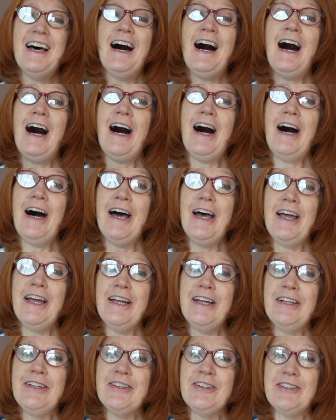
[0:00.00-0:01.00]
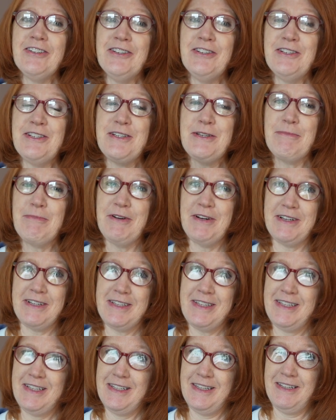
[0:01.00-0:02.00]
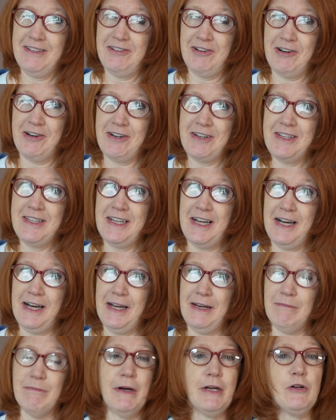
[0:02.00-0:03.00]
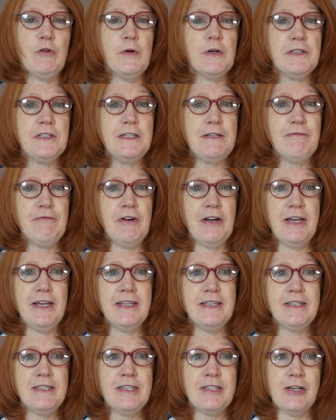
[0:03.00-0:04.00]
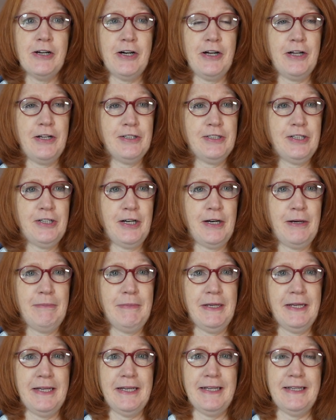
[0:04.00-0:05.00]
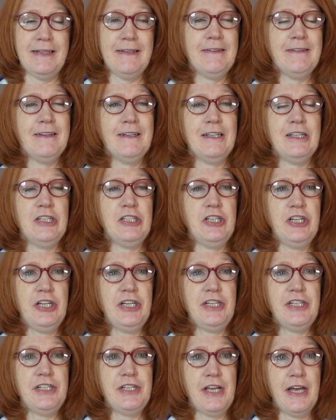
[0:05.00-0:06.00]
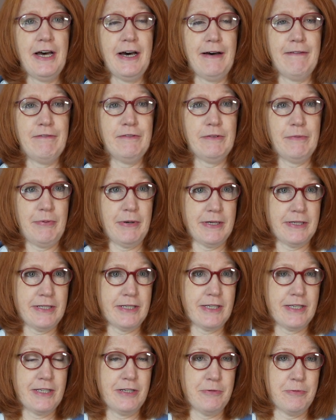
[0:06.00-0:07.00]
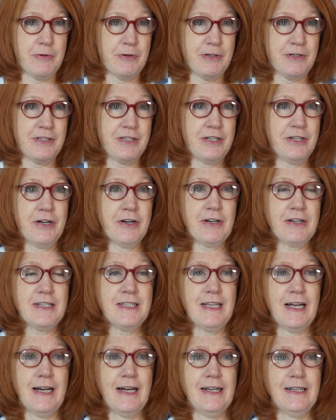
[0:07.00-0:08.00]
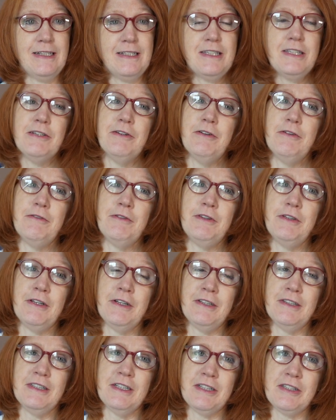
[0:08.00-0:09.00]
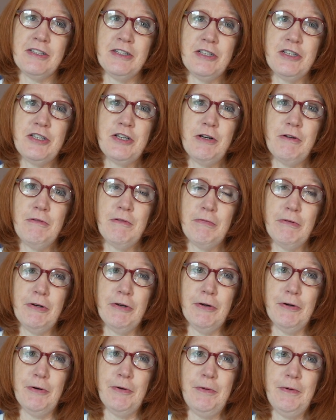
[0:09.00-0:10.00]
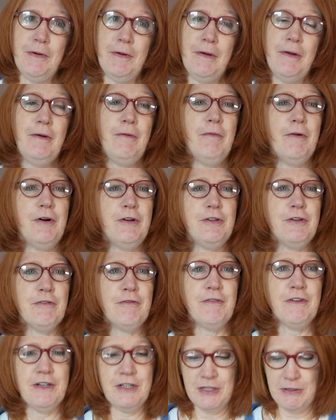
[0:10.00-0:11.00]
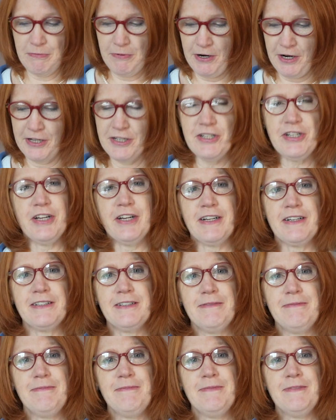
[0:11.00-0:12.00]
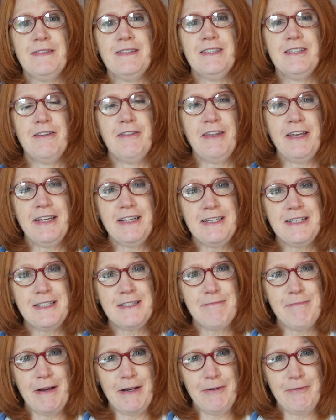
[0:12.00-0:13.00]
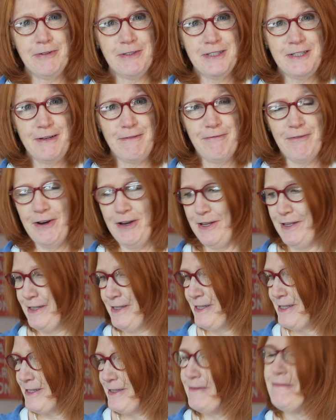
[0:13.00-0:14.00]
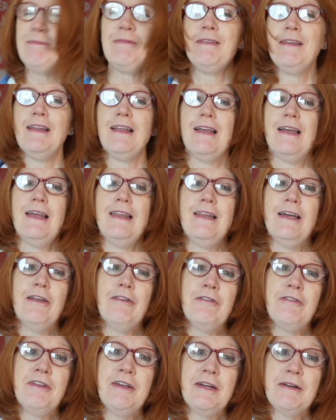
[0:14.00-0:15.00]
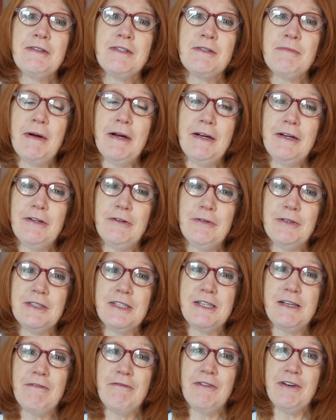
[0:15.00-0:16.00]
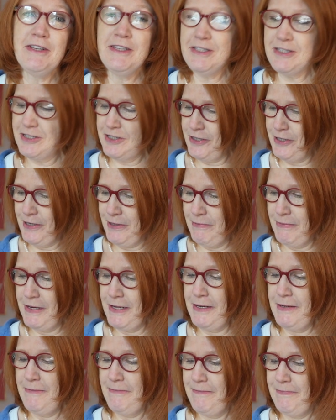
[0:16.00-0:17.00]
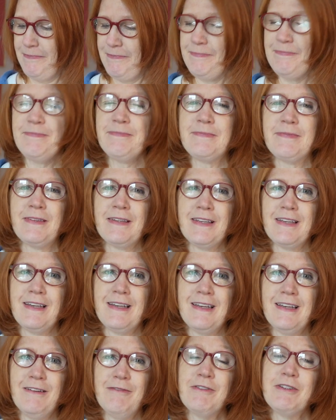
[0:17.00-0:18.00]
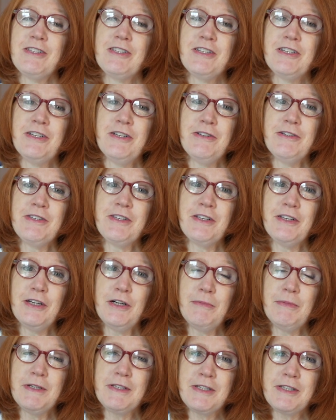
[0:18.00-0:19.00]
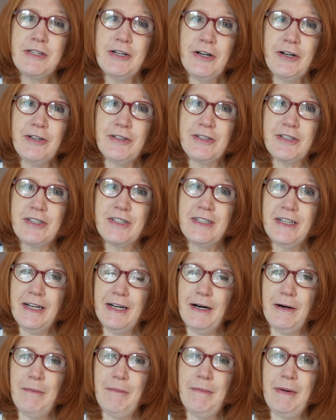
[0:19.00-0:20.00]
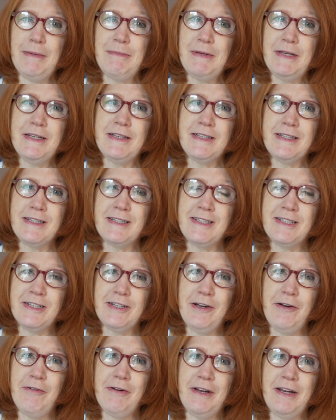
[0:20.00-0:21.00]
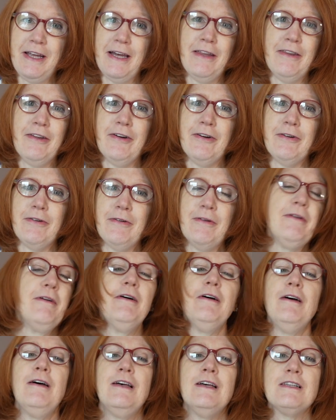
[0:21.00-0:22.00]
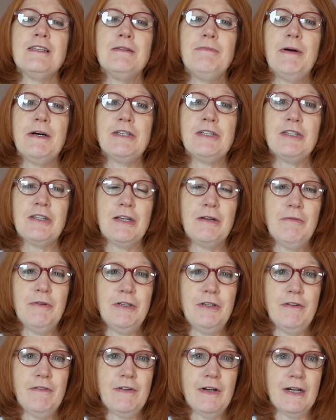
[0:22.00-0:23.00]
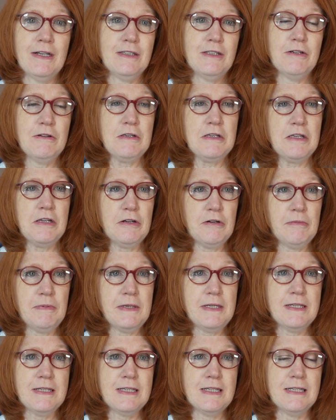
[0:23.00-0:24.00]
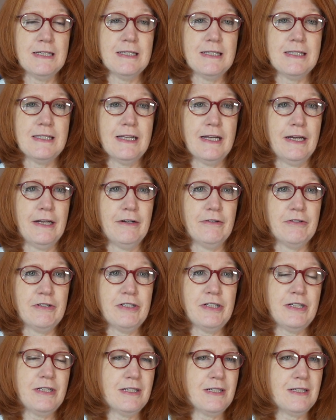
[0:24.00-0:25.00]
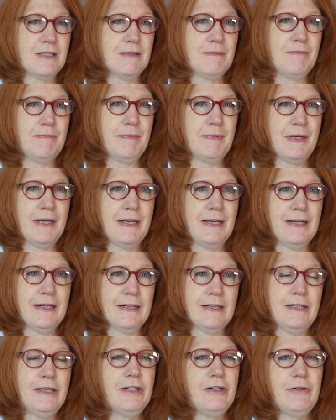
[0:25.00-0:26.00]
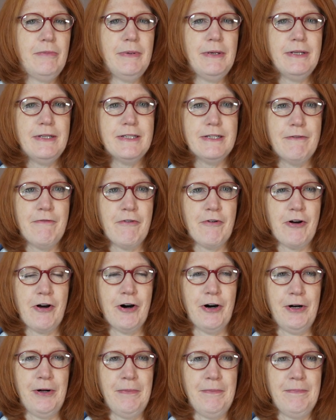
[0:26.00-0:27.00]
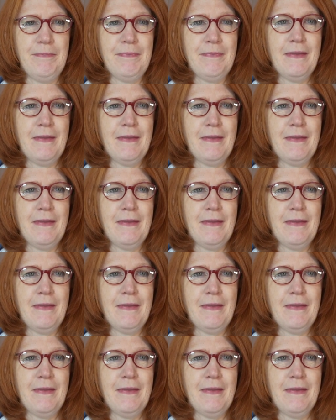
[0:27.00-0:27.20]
I learned to press to the dark side. My quilty friends all taught me, Jen, you have to press towards the dark side so it doesn't show through on your finished project. So thanks, my quilty friends. The other things my quilty friends taught me was to use a little bit of starch to help my pieces to go together, especially when you've got those little pieces that are just being a little bit difficult.